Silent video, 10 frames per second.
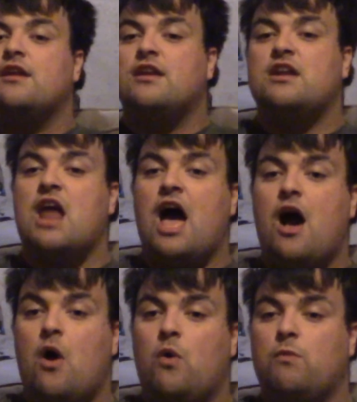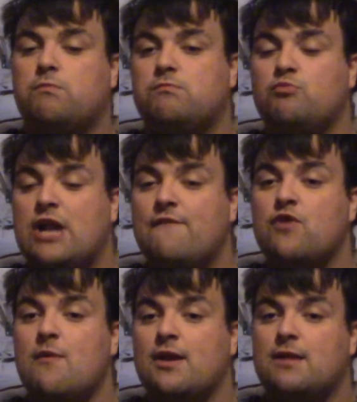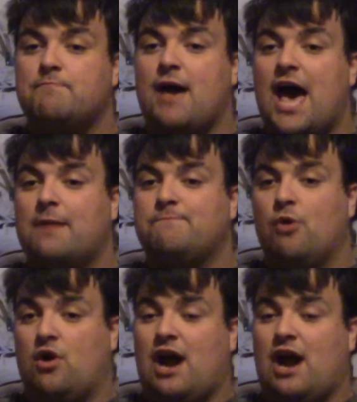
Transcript: Now, whenever I read a bad book,